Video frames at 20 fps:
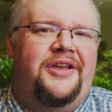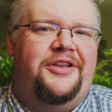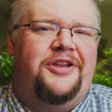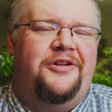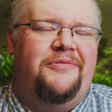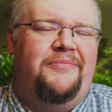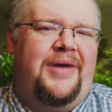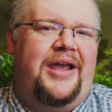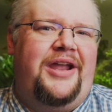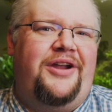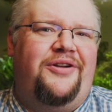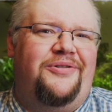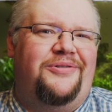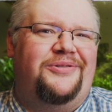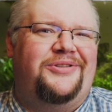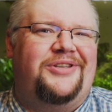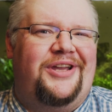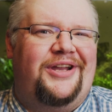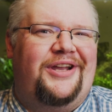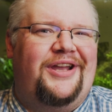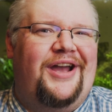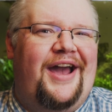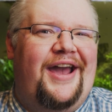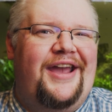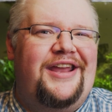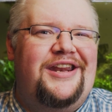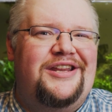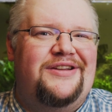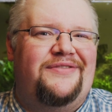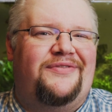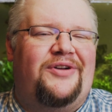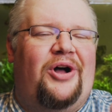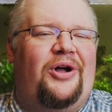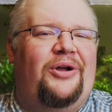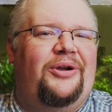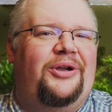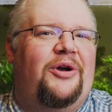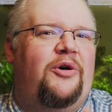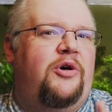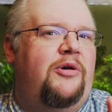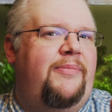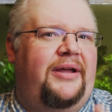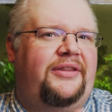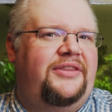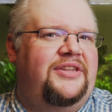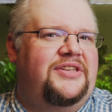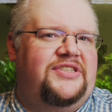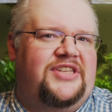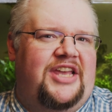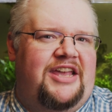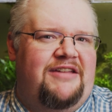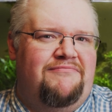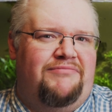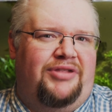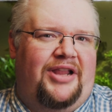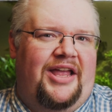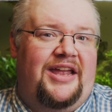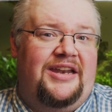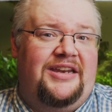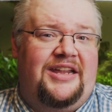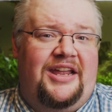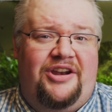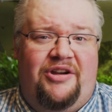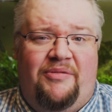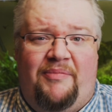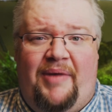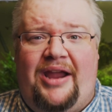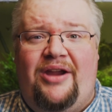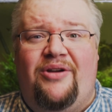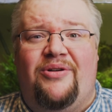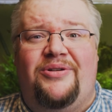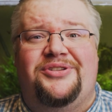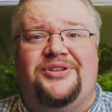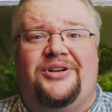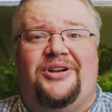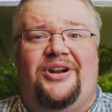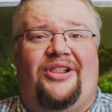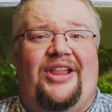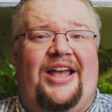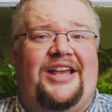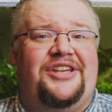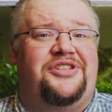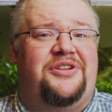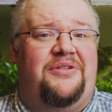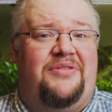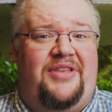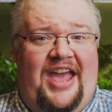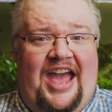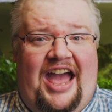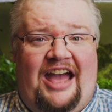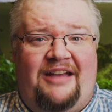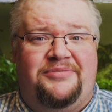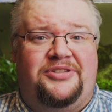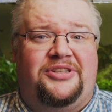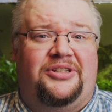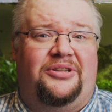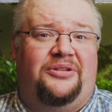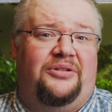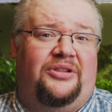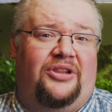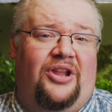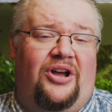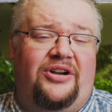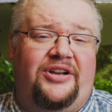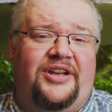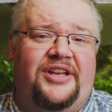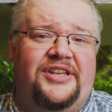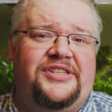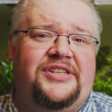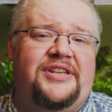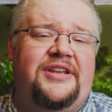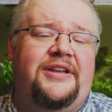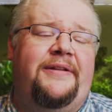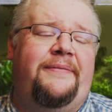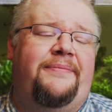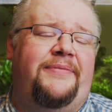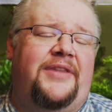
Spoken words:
Your micros can kind of all go about the same blend, and your micros are going to last you the absolute longest.